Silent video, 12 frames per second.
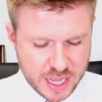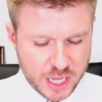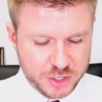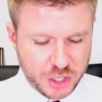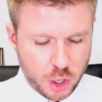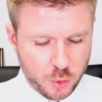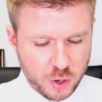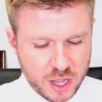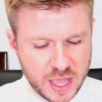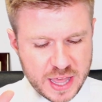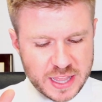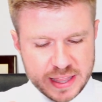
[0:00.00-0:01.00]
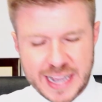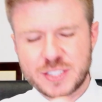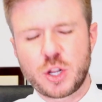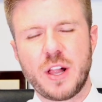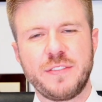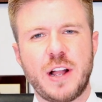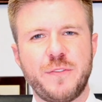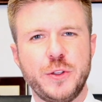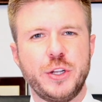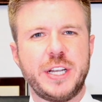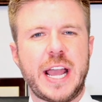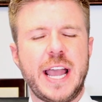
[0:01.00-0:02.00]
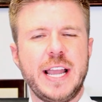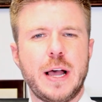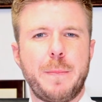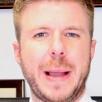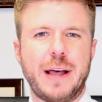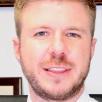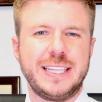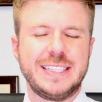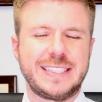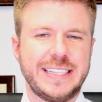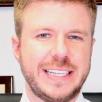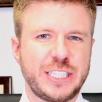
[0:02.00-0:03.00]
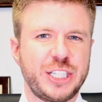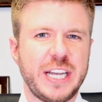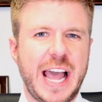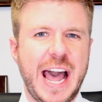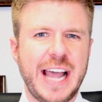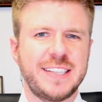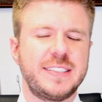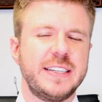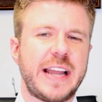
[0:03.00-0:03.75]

So that's all I've got for you today about the Sedition Act.